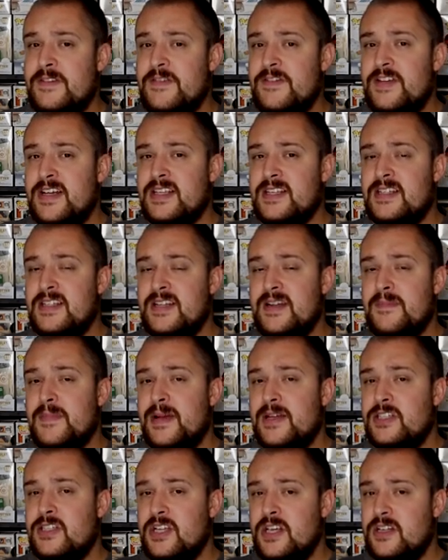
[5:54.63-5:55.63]
Have you guys seen it
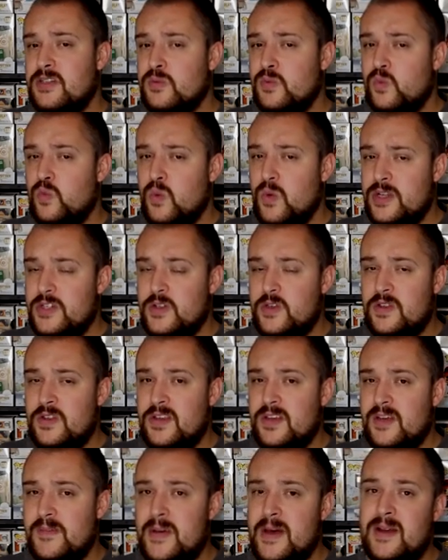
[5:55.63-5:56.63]
by chance? What do you
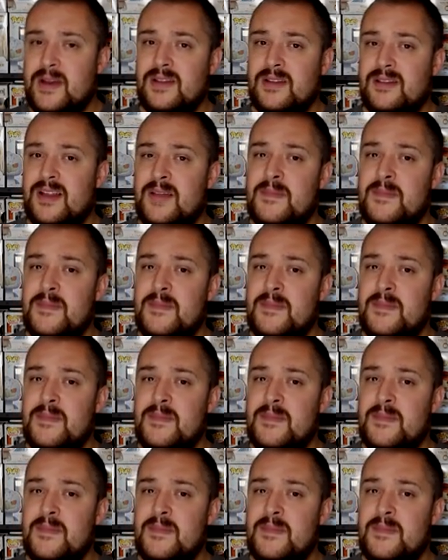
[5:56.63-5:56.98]
think about it?